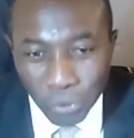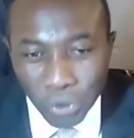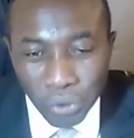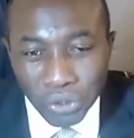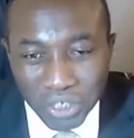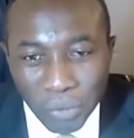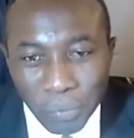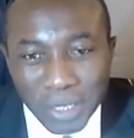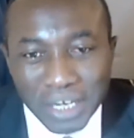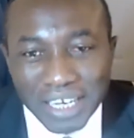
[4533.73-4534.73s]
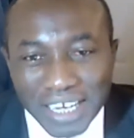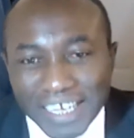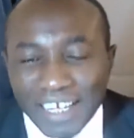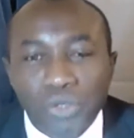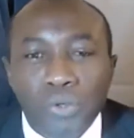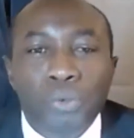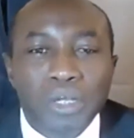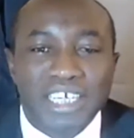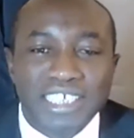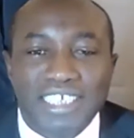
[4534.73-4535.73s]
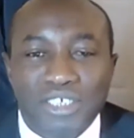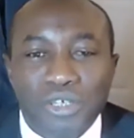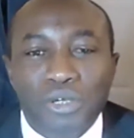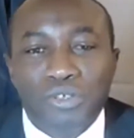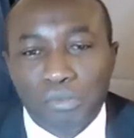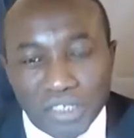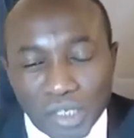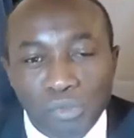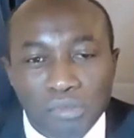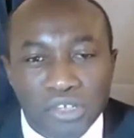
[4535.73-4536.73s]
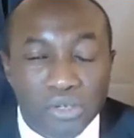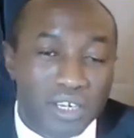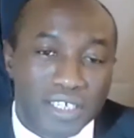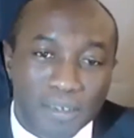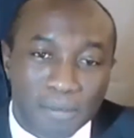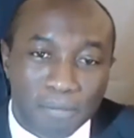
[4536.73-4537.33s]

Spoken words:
you think we need their goodwill, since it's going to be a simple majority?